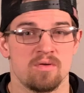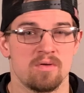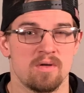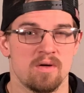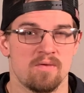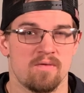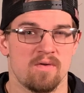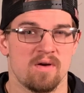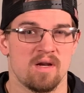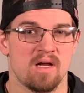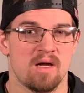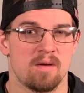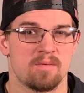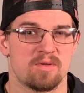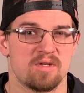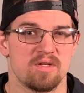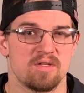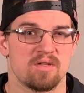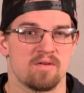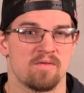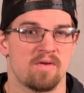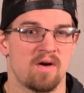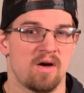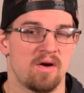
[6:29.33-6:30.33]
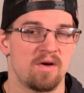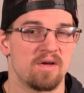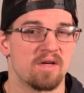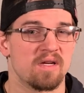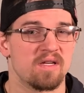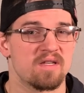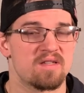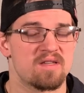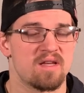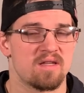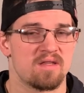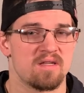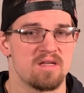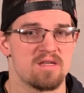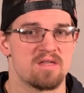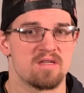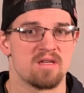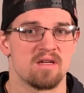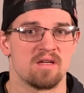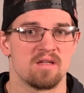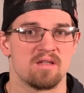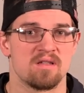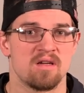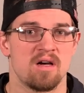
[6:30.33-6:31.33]
different options of how you can set these
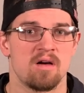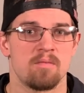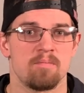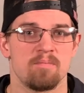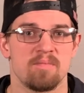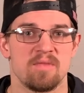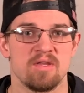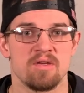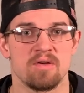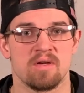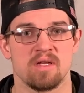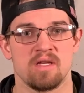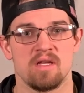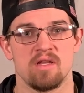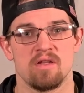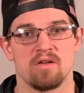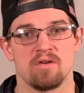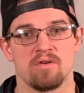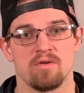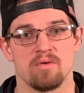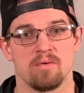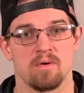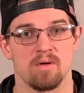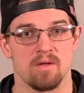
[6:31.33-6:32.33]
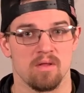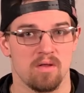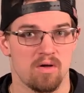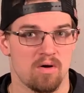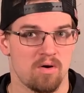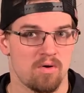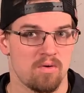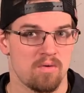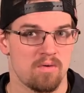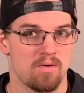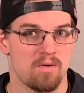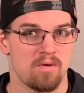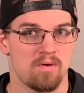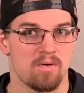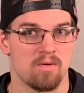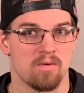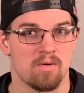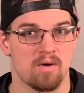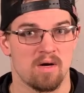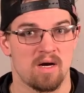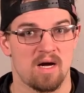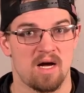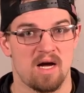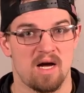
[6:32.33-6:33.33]
things up. You can either do a low
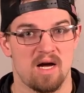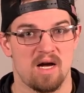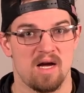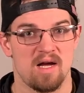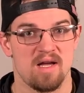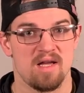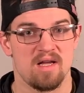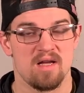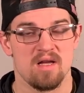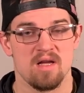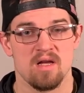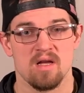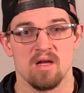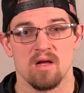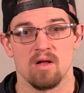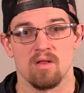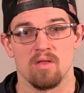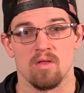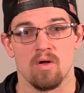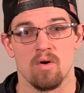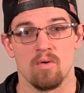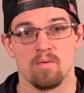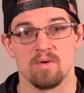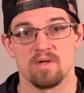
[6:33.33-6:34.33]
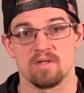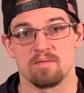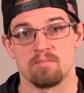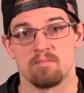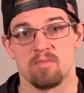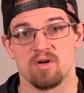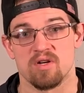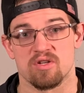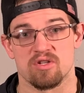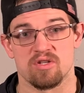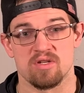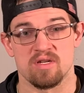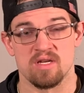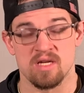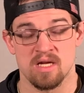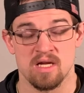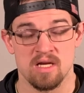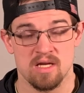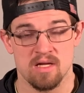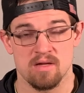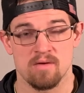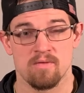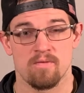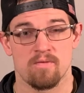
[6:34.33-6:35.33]
or a high. Low is much
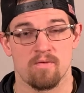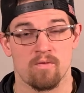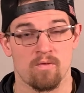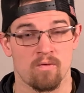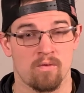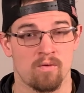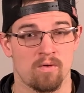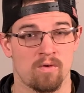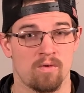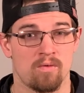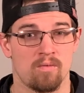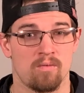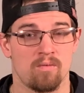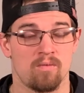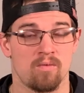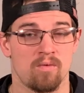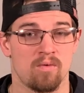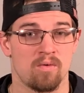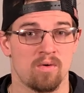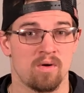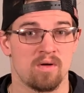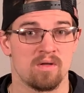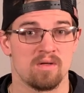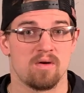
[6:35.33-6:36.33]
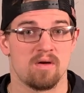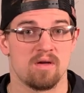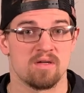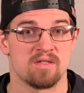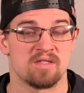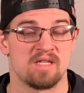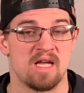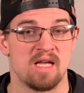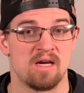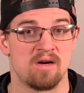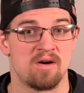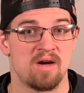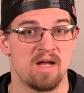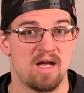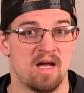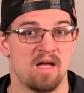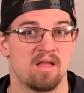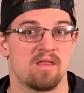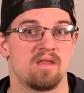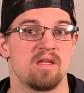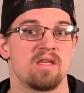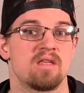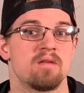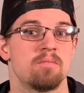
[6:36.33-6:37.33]
needed for what a standard
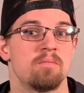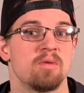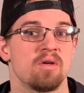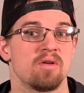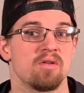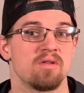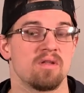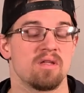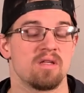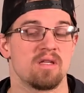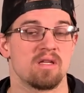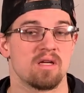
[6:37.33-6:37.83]
athlete to build the